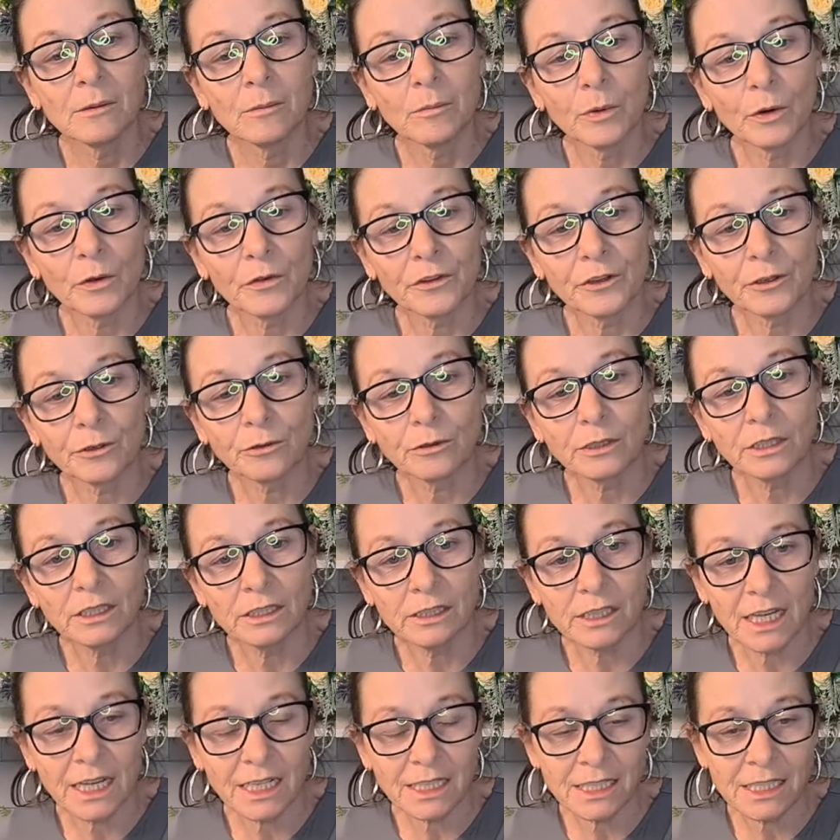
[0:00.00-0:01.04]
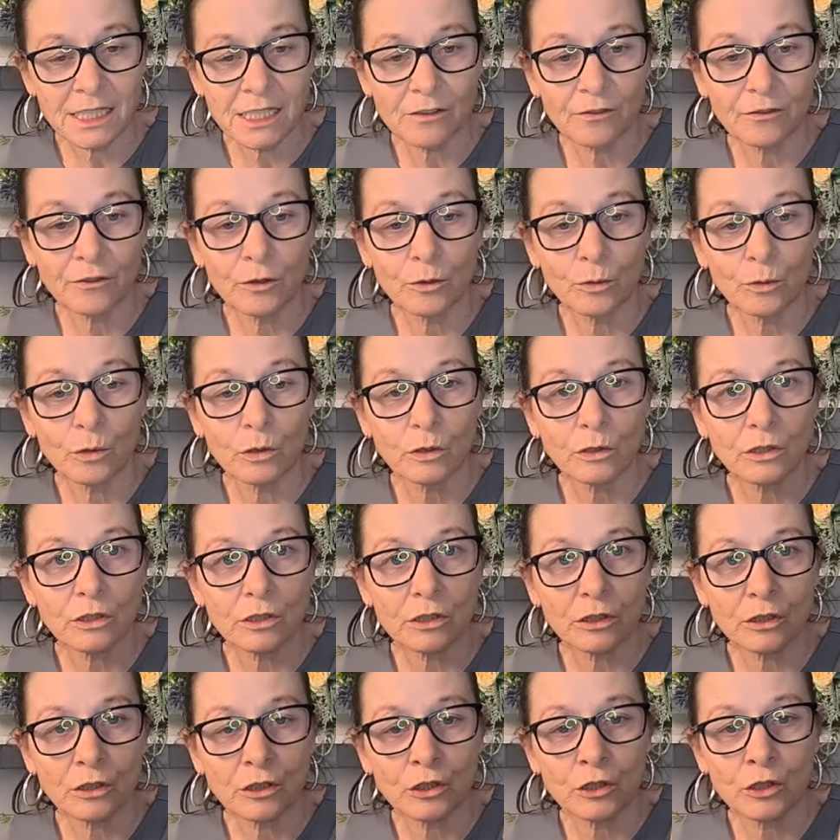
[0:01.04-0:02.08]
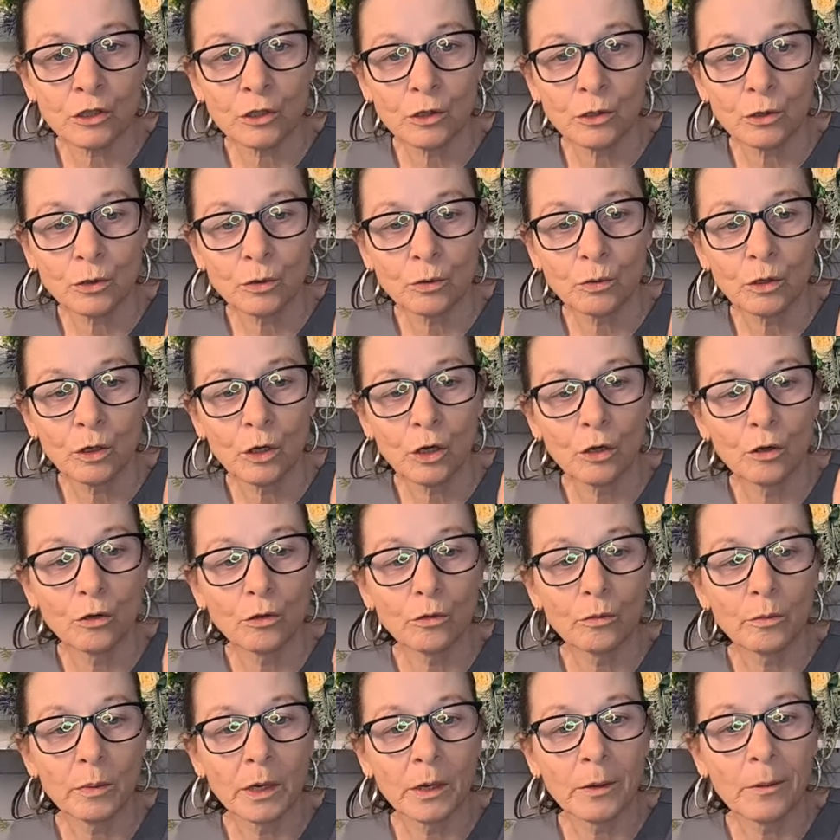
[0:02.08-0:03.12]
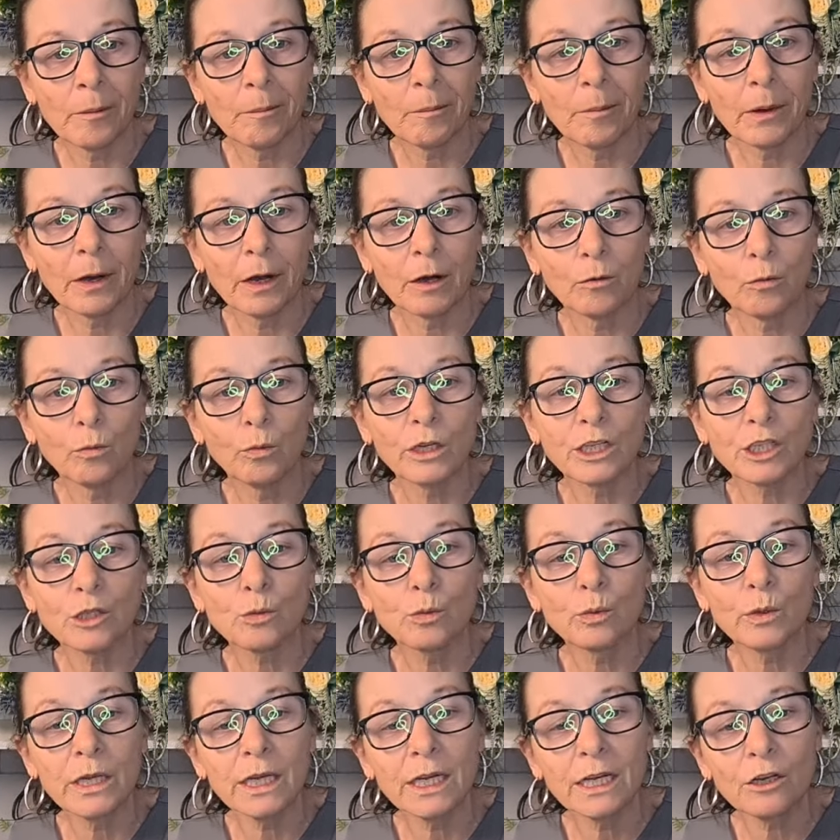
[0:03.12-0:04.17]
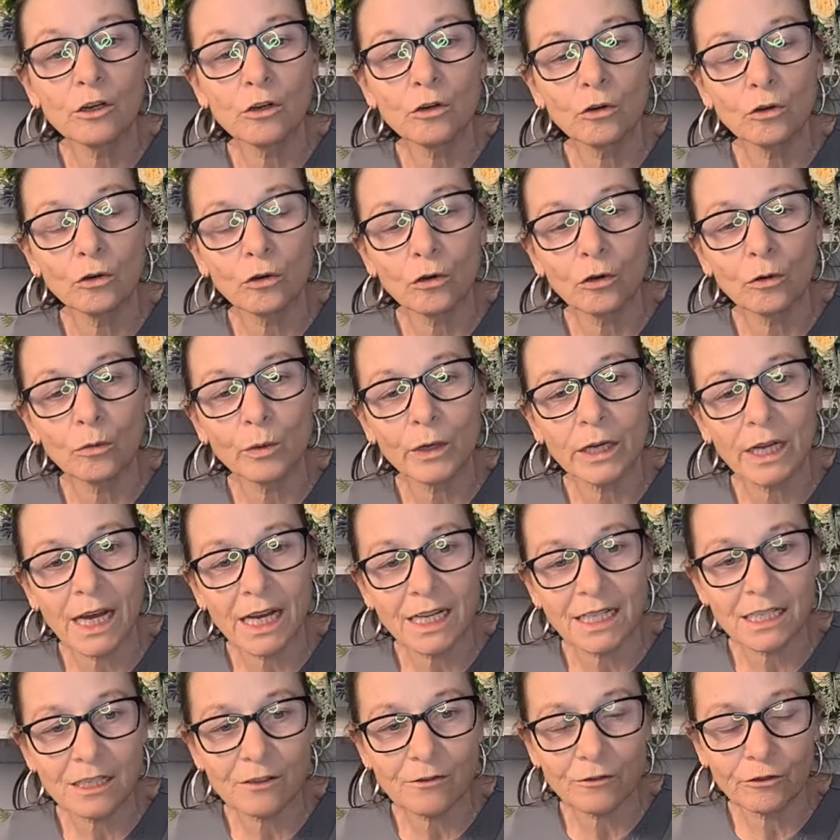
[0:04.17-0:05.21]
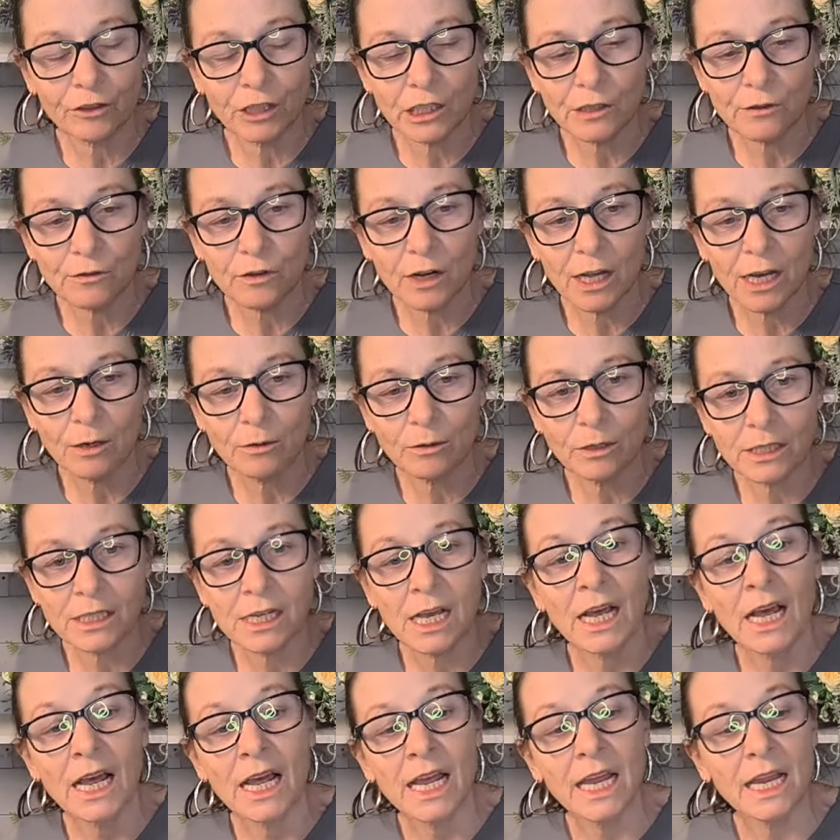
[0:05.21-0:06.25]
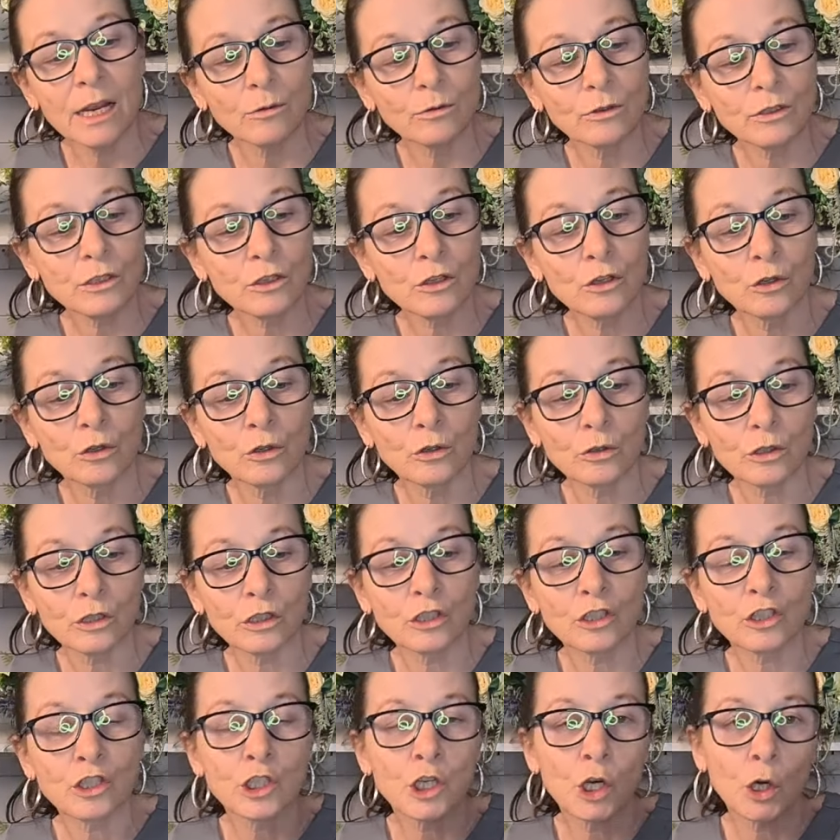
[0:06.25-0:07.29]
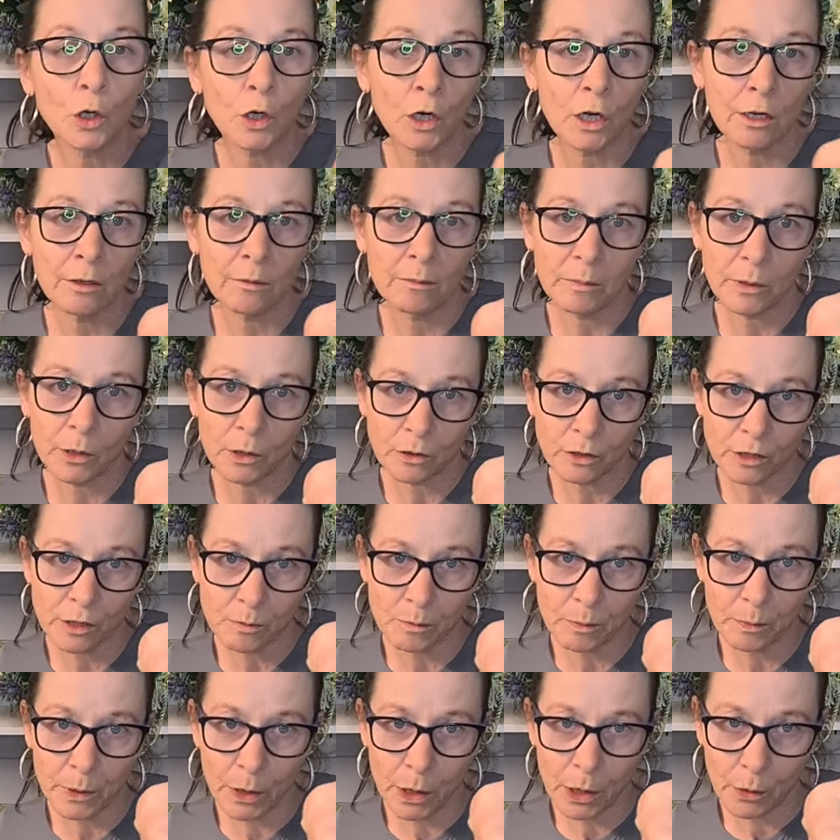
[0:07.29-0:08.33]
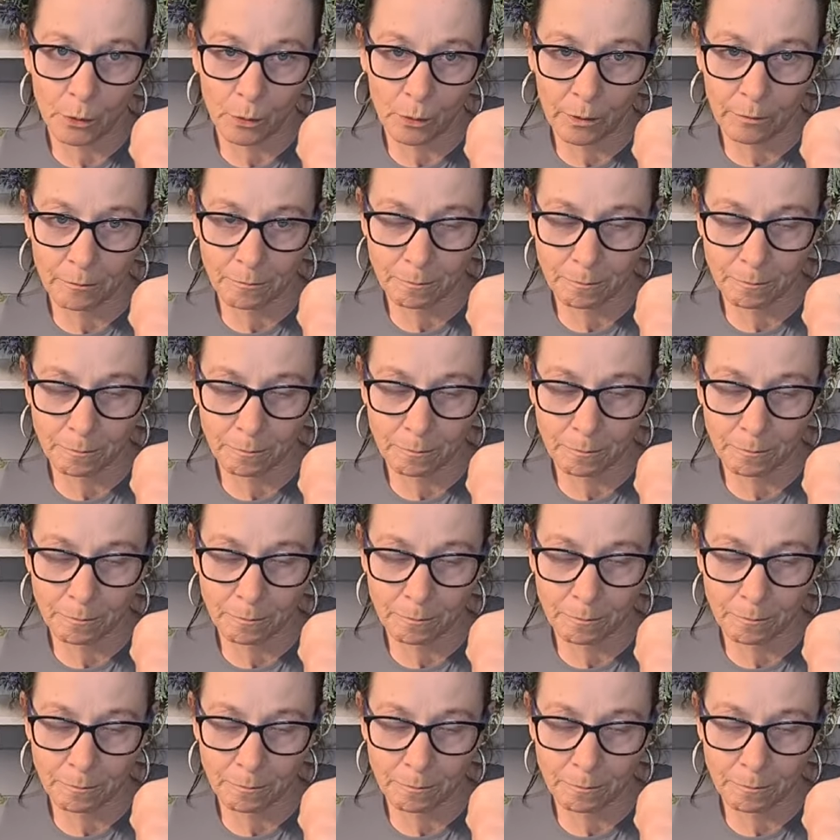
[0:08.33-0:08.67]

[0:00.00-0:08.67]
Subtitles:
But that's if you want a 2-loop bow, which we call, when I did fresh flowers, it was called a chocolate box bow.